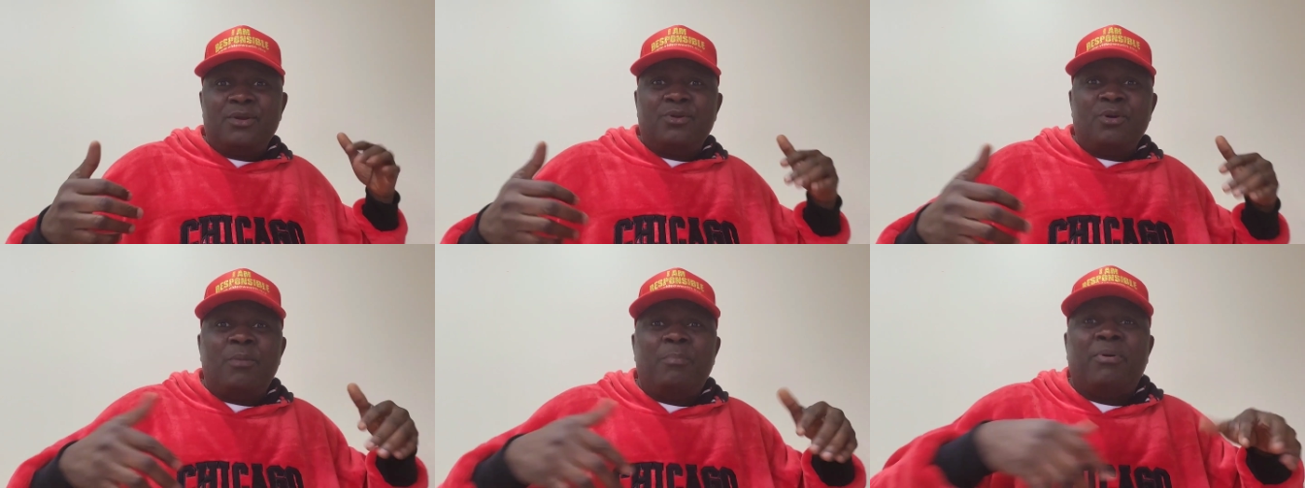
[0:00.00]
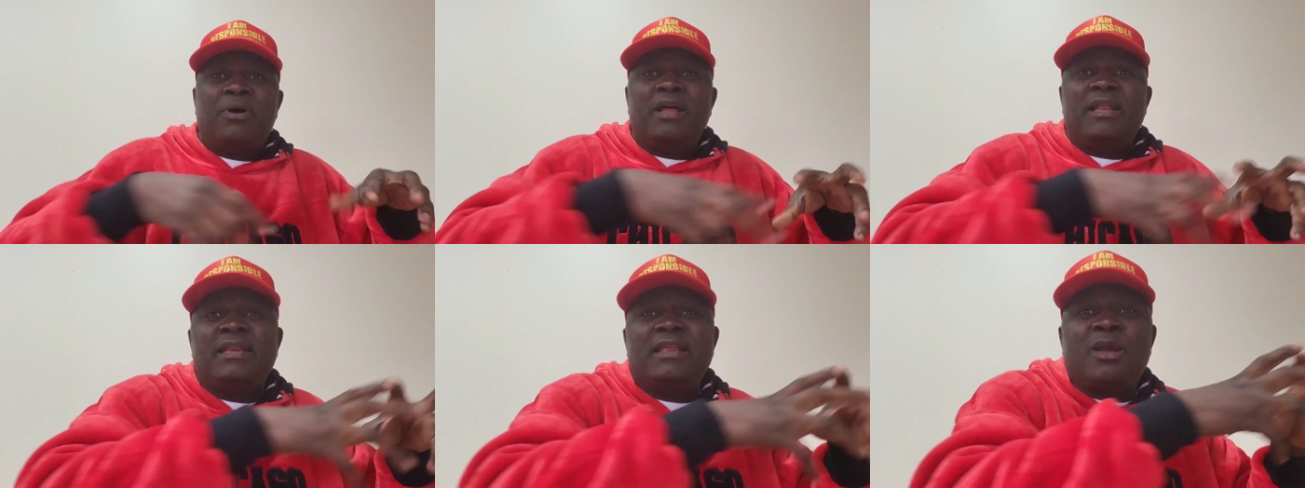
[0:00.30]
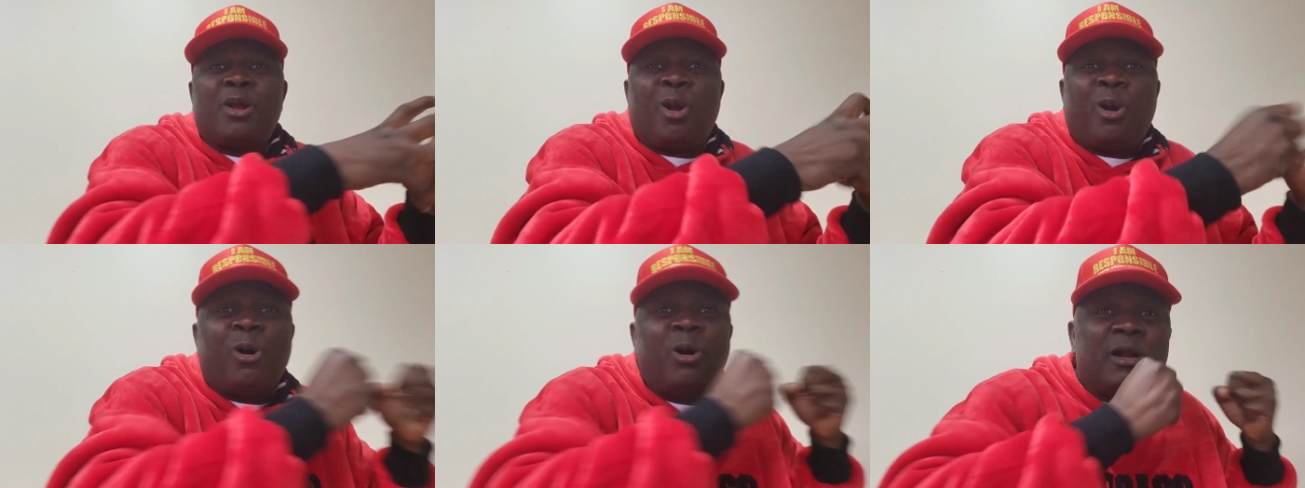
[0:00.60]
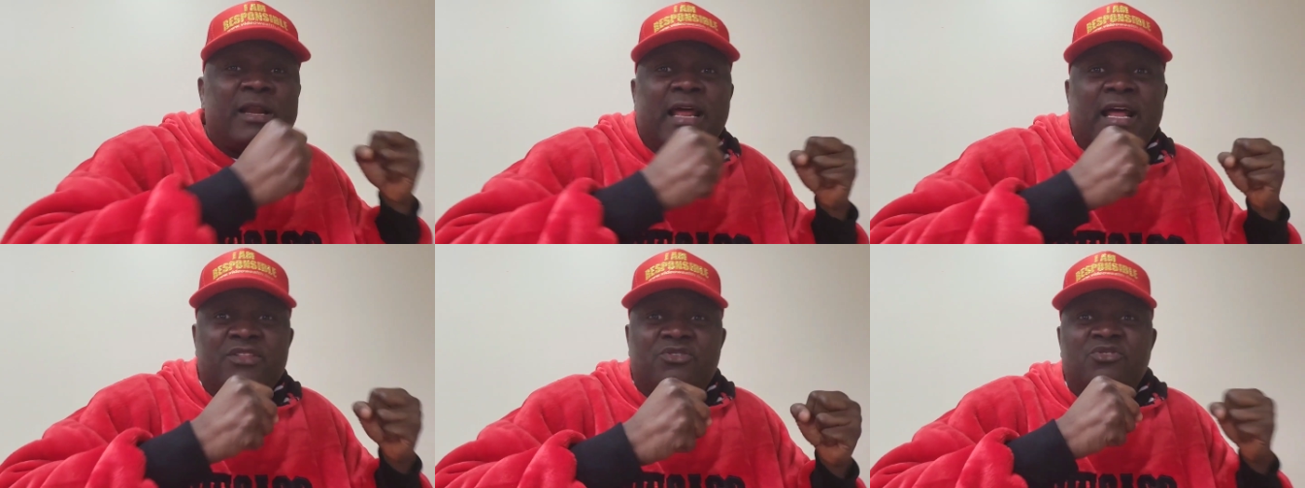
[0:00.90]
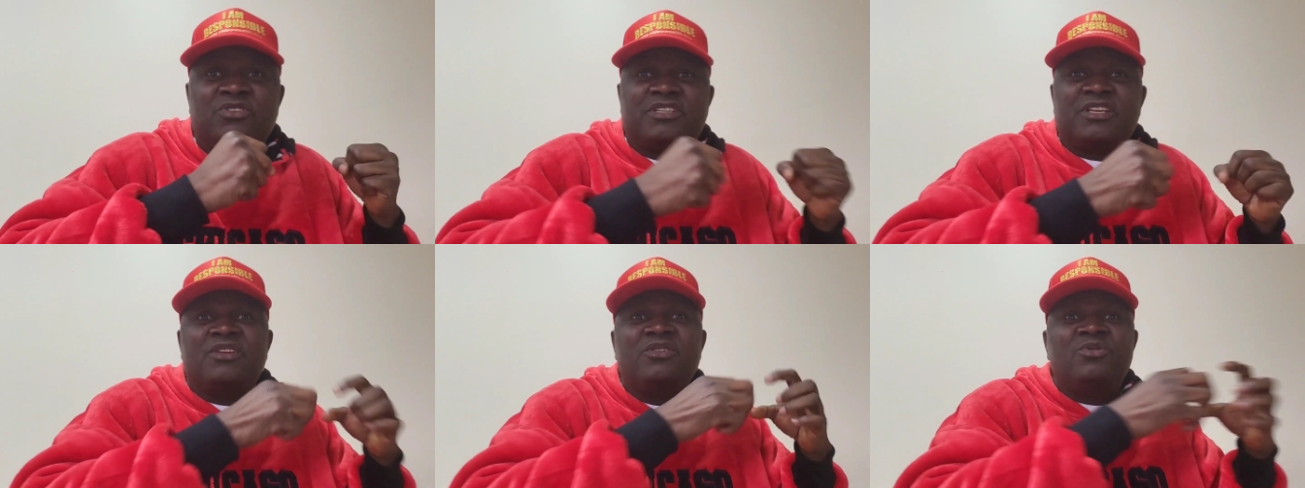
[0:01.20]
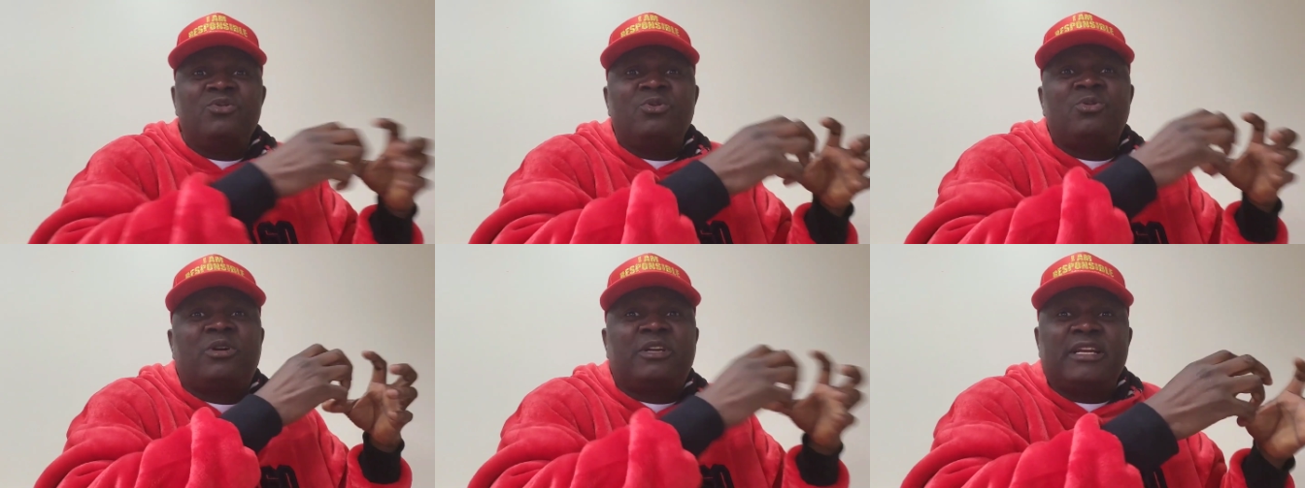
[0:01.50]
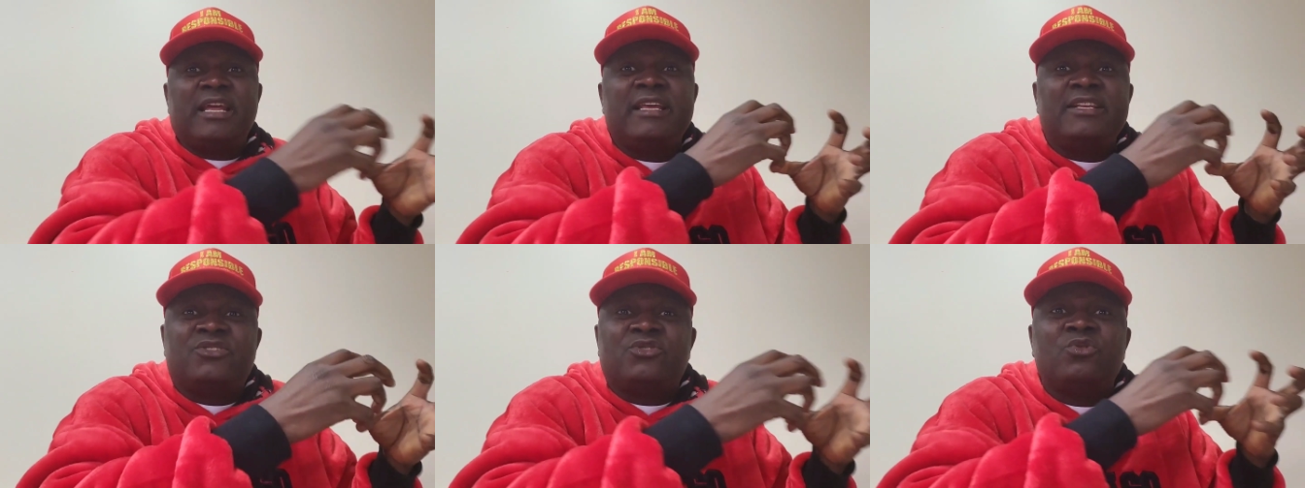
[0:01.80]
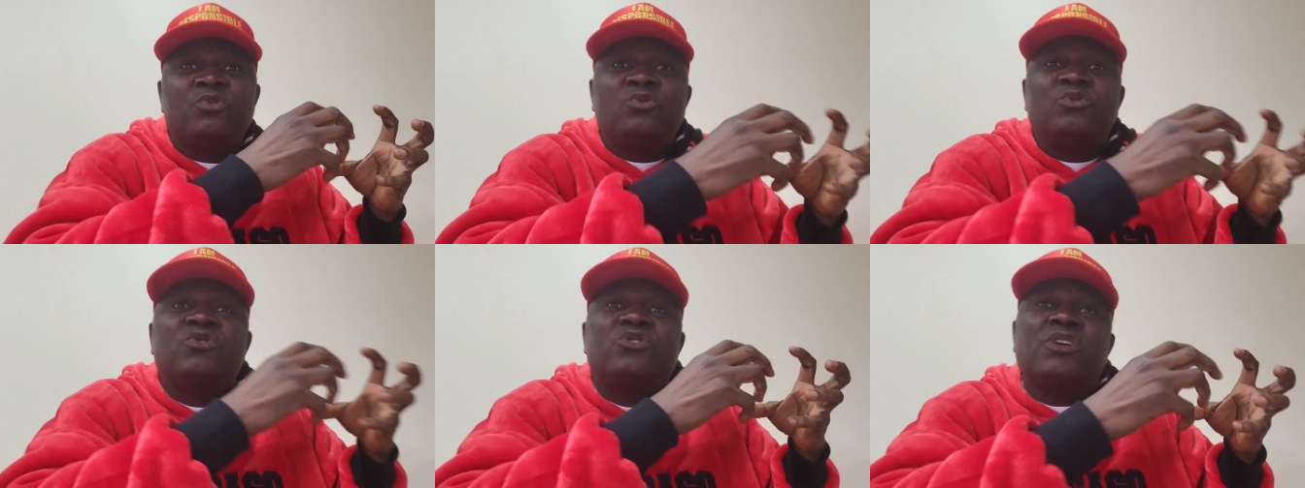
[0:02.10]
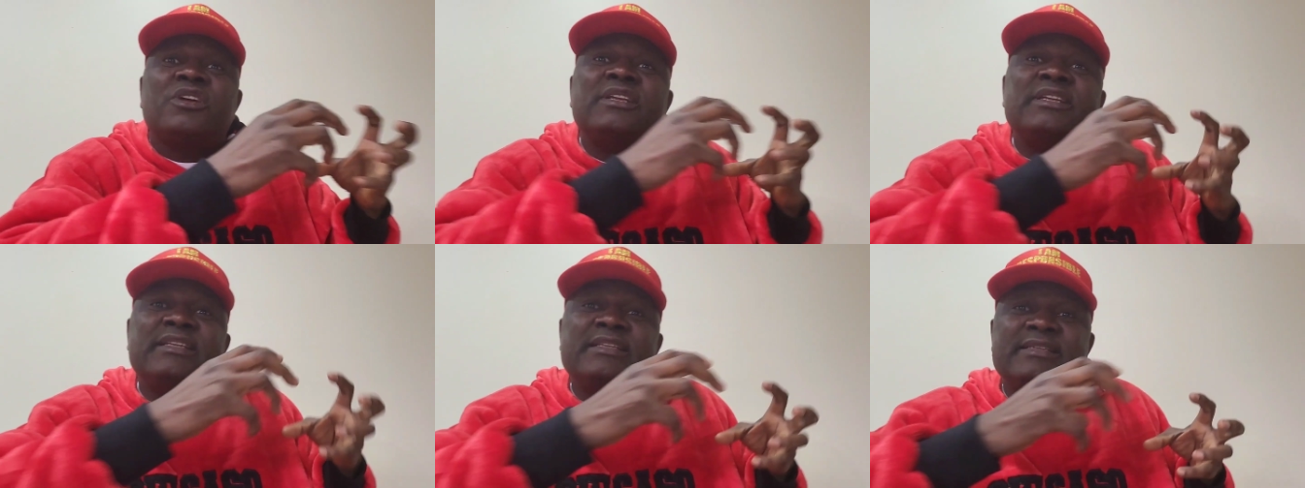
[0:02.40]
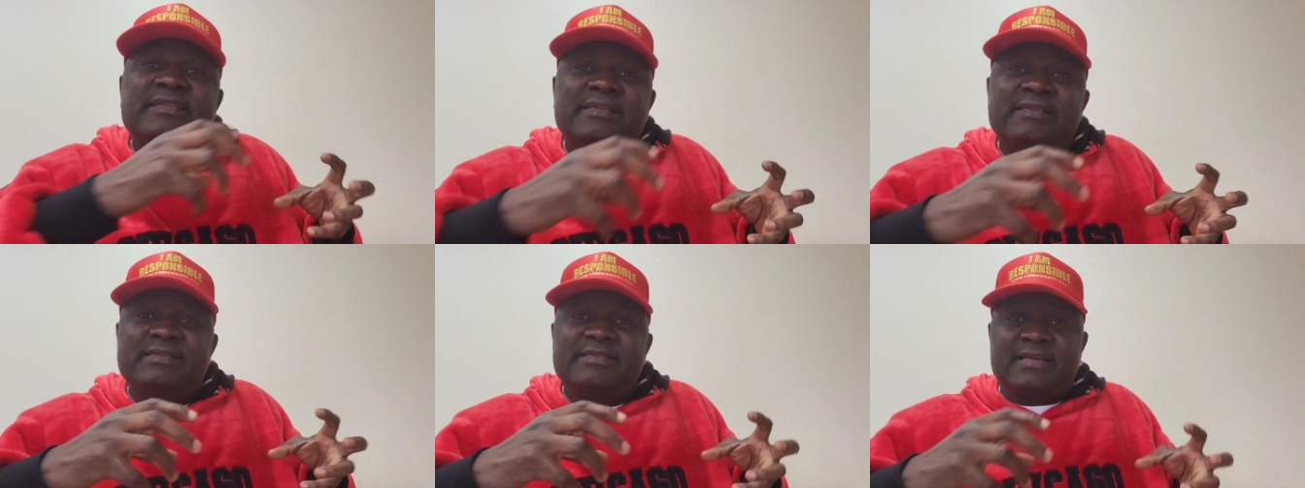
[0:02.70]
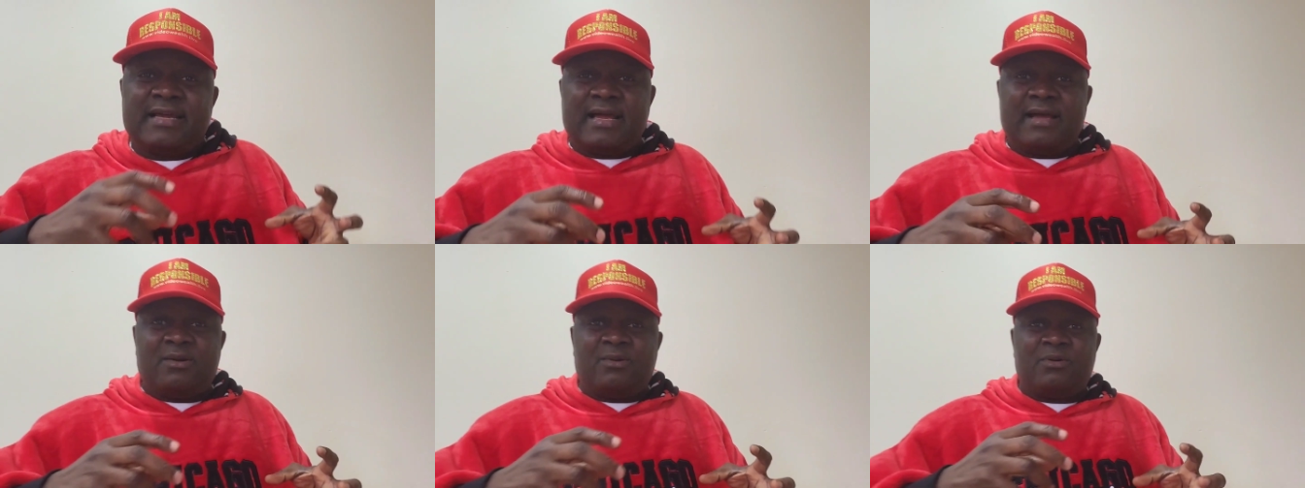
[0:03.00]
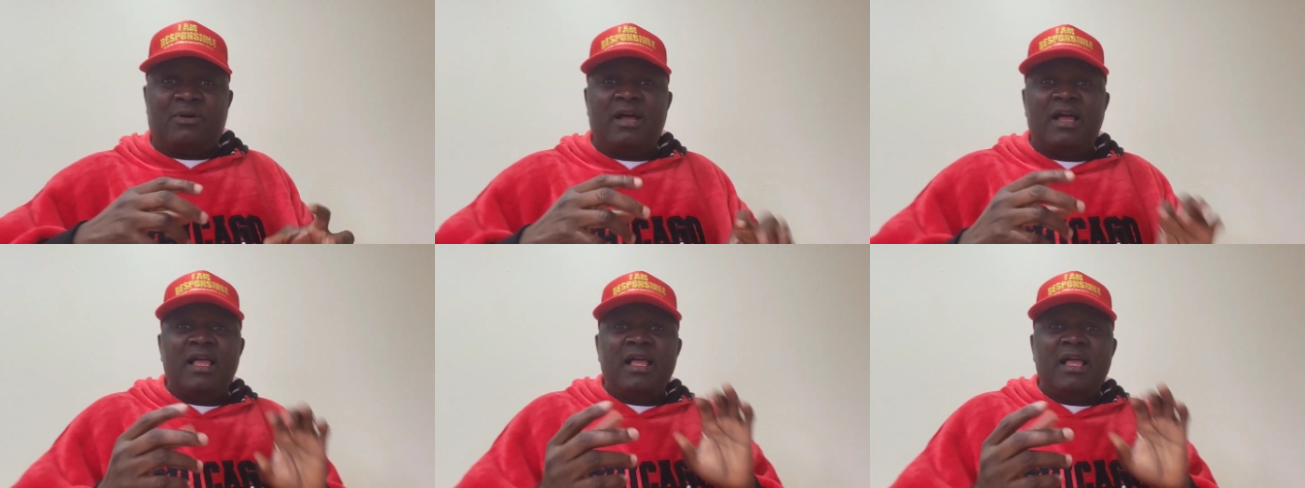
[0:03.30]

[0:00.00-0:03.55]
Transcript: Nobody called her to say, look, a solution is in town.